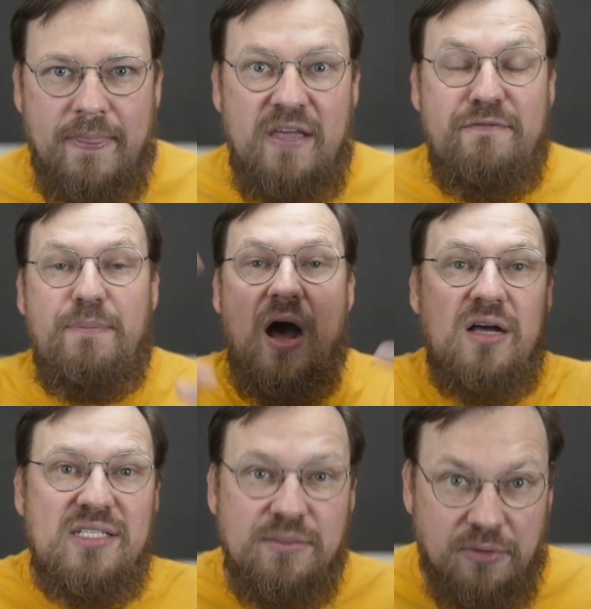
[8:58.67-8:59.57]
If
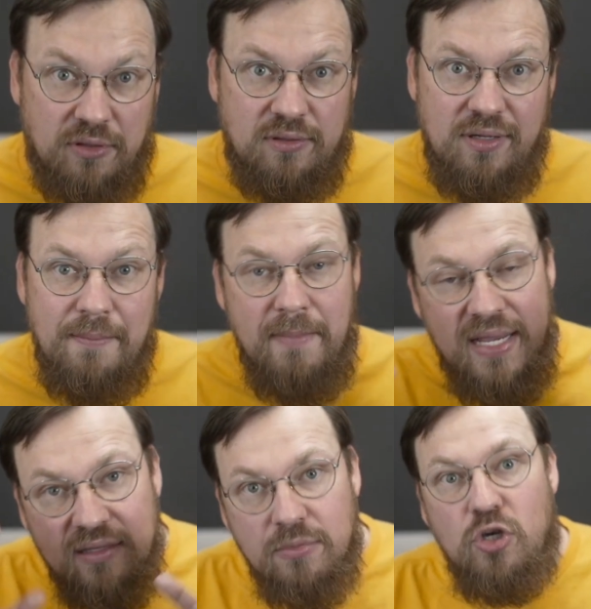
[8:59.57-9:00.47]
possible,
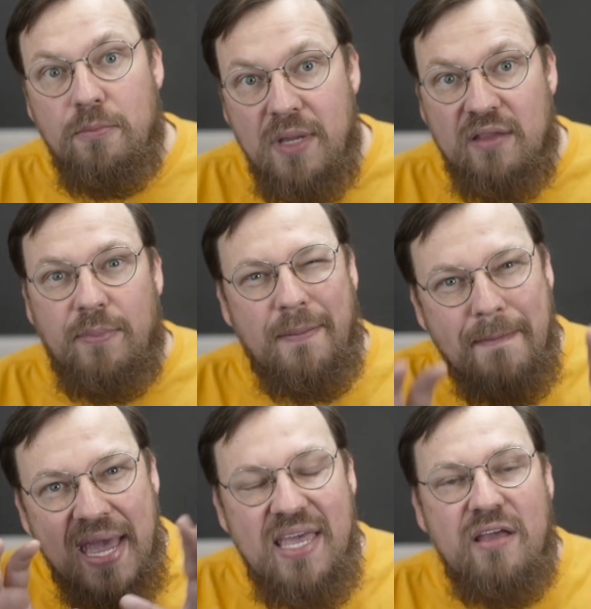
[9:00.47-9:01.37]
make them commit by
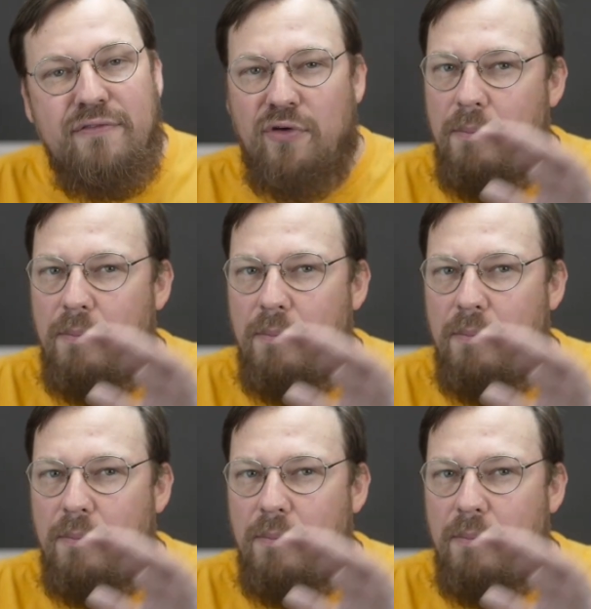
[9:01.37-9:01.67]
paying for a